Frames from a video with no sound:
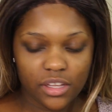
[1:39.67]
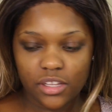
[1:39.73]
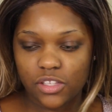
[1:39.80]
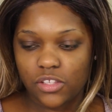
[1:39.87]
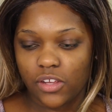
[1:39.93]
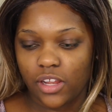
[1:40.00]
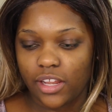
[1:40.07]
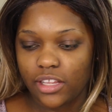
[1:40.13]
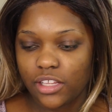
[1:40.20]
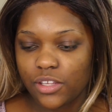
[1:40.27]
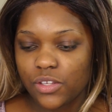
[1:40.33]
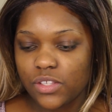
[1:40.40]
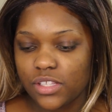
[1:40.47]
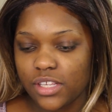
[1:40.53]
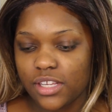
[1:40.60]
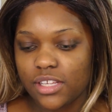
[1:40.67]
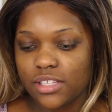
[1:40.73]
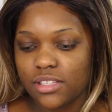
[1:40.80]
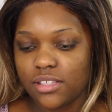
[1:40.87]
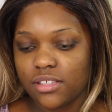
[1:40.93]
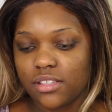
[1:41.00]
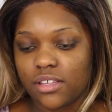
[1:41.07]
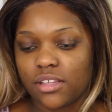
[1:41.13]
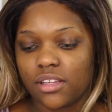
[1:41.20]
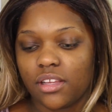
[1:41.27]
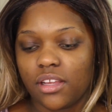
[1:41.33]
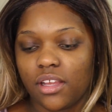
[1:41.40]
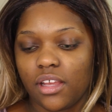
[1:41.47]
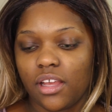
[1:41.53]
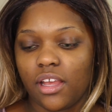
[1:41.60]
So I like to use this,
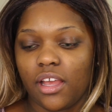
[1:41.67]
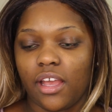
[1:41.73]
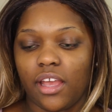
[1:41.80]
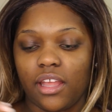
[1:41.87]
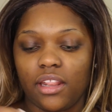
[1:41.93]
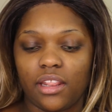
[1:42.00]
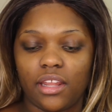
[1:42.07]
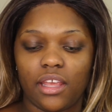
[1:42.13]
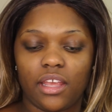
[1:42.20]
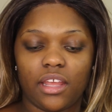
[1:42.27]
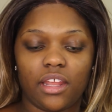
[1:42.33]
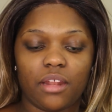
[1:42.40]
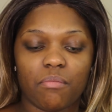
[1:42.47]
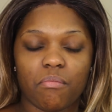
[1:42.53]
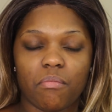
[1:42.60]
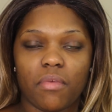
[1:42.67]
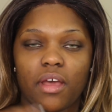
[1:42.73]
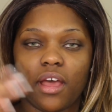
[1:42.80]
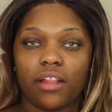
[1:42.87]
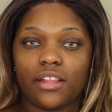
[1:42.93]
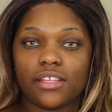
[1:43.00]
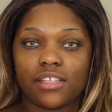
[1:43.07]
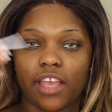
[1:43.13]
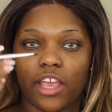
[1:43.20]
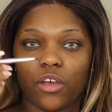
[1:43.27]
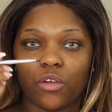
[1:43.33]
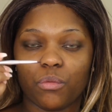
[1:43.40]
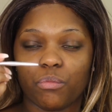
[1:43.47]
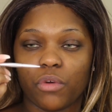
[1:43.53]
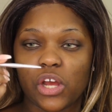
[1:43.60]
and then this
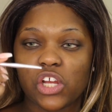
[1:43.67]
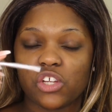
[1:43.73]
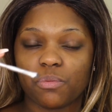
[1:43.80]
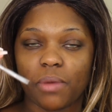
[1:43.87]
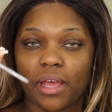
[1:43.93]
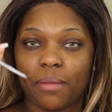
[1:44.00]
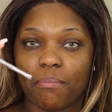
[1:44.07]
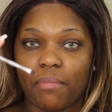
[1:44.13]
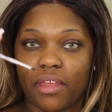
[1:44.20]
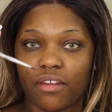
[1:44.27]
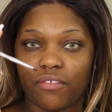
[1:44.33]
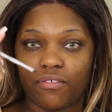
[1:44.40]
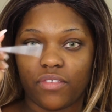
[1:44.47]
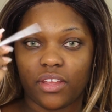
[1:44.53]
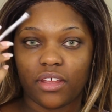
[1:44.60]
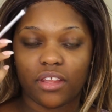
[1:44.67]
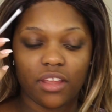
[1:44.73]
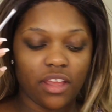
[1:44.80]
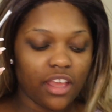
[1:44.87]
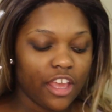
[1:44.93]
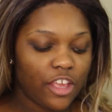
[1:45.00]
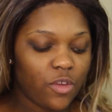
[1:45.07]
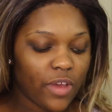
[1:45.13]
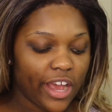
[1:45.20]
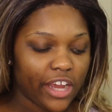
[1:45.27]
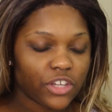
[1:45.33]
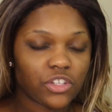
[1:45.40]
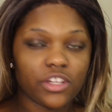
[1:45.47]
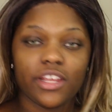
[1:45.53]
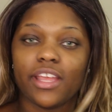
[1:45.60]
angled brush by Benefit. You
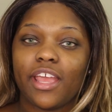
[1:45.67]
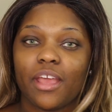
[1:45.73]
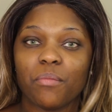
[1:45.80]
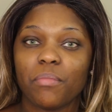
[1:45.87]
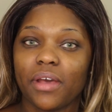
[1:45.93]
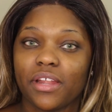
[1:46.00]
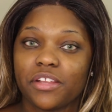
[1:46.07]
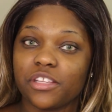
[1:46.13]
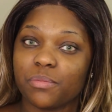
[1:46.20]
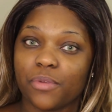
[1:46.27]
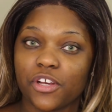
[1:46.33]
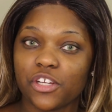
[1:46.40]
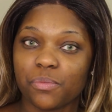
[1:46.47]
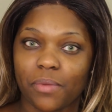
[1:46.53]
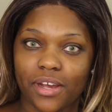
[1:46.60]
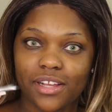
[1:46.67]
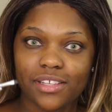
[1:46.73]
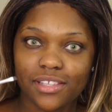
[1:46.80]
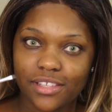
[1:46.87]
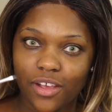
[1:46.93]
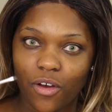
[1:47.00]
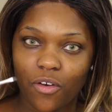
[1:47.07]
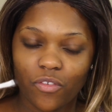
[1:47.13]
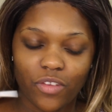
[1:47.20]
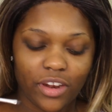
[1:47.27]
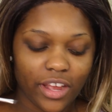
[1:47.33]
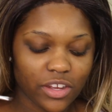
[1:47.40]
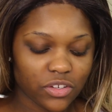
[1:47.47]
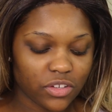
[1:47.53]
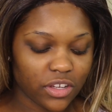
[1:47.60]
actually can't buy this brush by itself.
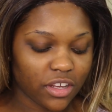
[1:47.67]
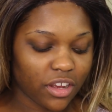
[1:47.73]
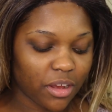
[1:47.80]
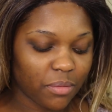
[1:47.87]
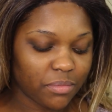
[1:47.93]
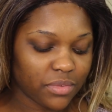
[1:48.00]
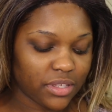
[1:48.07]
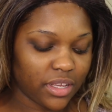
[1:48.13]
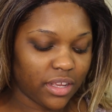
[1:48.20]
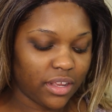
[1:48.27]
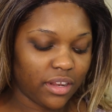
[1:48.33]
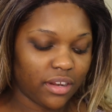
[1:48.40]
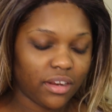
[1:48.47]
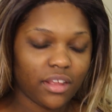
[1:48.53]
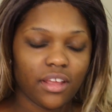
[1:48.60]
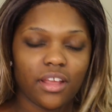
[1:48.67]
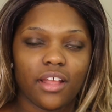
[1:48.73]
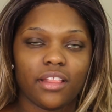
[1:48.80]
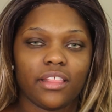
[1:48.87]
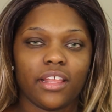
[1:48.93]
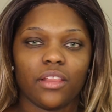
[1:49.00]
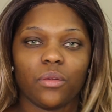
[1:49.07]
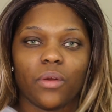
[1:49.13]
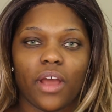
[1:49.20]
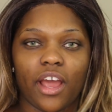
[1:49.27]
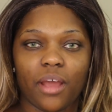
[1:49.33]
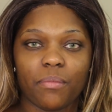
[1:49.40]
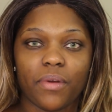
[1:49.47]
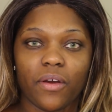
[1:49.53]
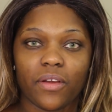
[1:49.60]
It actually comes in that little
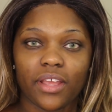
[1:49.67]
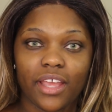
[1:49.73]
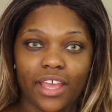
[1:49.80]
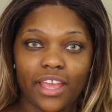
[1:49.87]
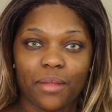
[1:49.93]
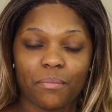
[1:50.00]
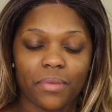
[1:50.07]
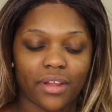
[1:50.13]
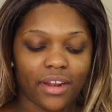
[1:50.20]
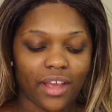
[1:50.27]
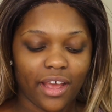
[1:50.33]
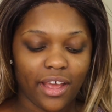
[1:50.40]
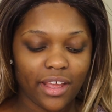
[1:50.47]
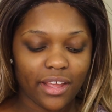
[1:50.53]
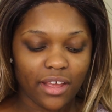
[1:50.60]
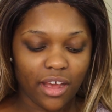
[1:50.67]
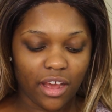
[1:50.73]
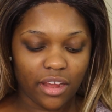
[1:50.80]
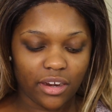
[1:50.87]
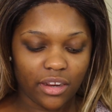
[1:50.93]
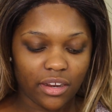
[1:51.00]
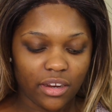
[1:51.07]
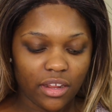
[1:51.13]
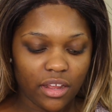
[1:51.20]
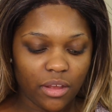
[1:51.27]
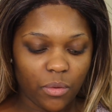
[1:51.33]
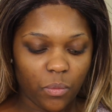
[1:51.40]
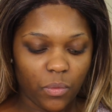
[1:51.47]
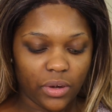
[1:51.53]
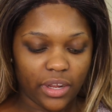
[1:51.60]
eyebrow kit, but I got it
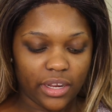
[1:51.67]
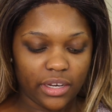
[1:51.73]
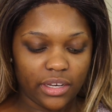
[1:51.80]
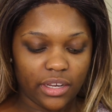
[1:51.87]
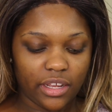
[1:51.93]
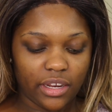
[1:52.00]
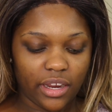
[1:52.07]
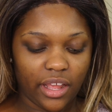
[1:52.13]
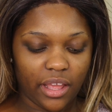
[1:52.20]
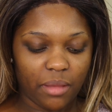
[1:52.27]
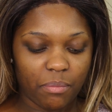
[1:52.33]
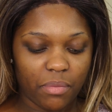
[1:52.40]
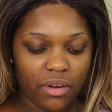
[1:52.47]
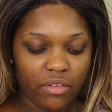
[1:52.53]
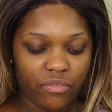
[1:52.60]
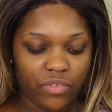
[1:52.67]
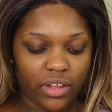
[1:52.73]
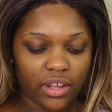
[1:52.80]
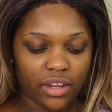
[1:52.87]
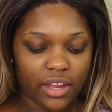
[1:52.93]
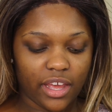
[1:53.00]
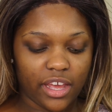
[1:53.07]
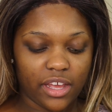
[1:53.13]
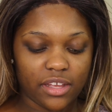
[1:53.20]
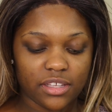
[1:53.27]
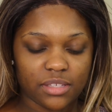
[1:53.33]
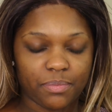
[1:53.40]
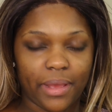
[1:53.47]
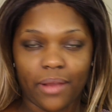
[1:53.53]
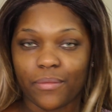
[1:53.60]
when I did a Benefit
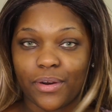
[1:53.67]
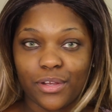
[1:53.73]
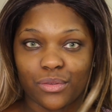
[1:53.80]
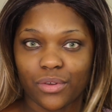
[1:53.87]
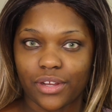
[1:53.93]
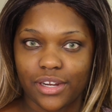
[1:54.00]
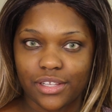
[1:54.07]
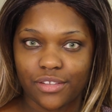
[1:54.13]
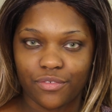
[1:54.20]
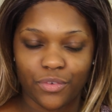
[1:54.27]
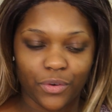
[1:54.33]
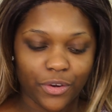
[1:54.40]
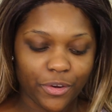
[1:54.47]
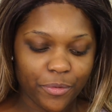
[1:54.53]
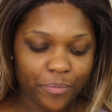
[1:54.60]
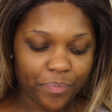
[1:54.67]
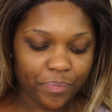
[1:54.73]
class back when I was working at Sephora.